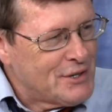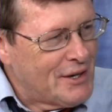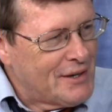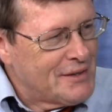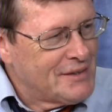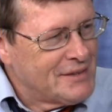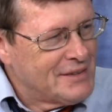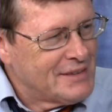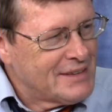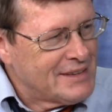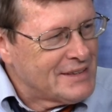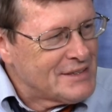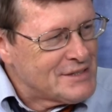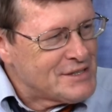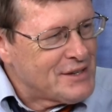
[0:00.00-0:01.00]
no,
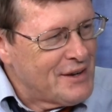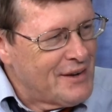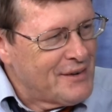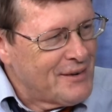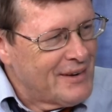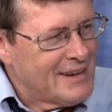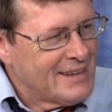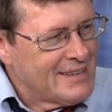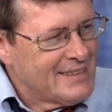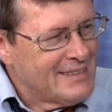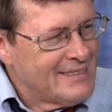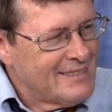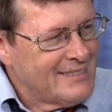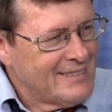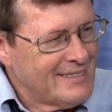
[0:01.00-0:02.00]
kids got, right?
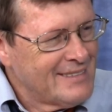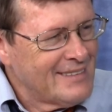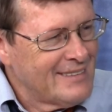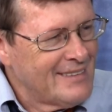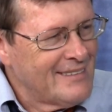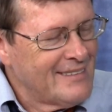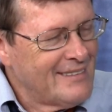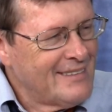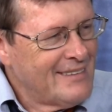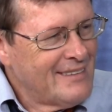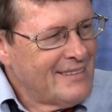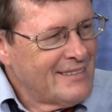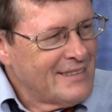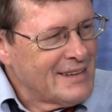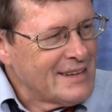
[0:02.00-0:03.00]
No, yeah, that yeah. was a.
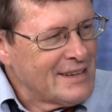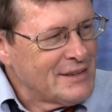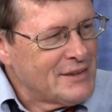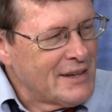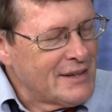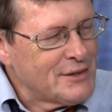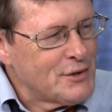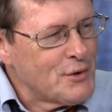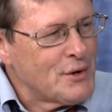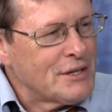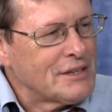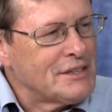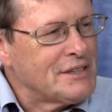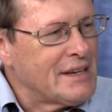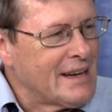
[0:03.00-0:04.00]
They get that during
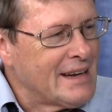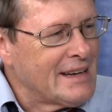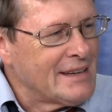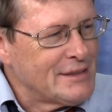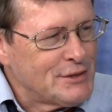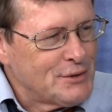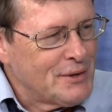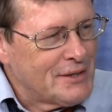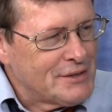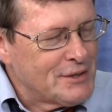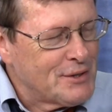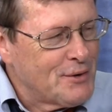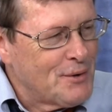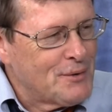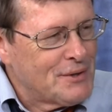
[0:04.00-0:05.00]
the yeah. day, and you had to
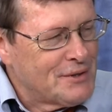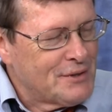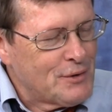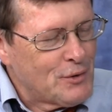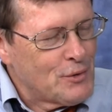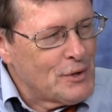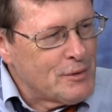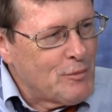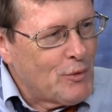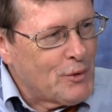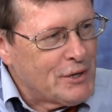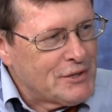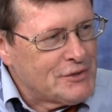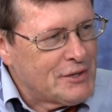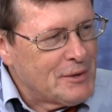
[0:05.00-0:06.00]
go early
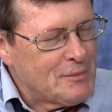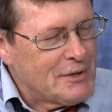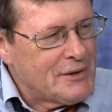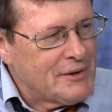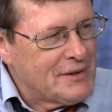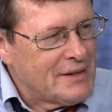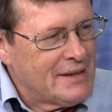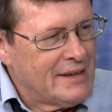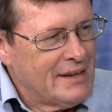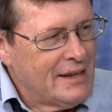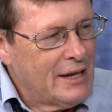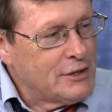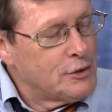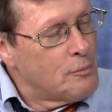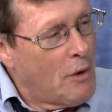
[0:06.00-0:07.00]
morning seminary. Yep.
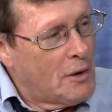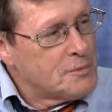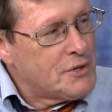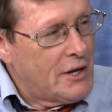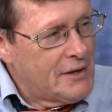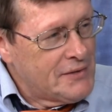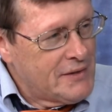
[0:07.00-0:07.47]
And your mom taught